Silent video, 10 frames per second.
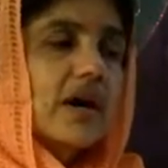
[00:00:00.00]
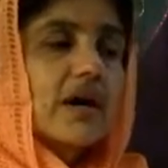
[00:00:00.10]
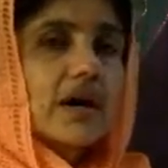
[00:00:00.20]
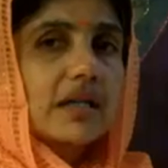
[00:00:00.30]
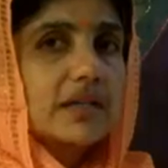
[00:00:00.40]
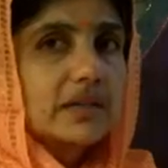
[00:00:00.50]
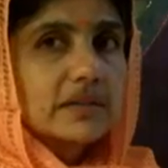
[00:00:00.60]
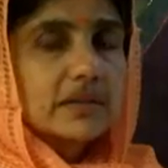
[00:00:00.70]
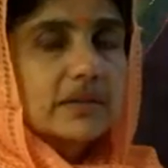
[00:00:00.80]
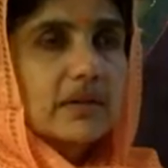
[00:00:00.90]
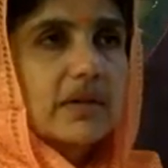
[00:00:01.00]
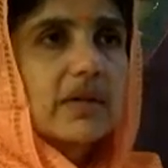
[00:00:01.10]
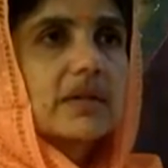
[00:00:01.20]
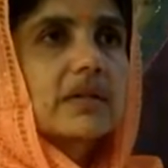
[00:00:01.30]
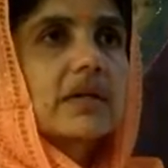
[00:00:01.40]
All this is
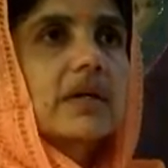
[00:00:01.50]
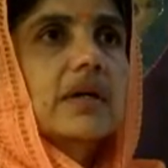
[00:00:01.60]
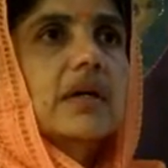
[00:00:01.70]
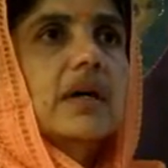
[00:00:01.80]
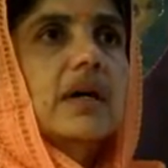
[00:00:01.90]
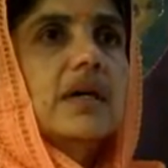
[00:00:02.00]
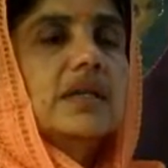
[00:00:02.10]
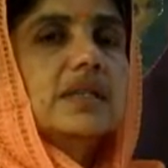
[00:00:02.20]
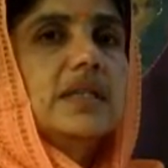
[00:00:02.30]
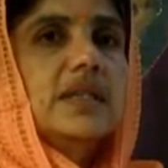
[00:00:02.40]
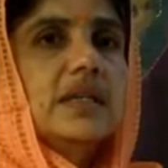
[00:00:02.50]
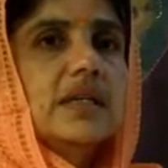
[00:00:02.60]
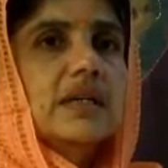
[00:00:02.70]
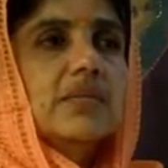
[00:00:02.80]
called adhi,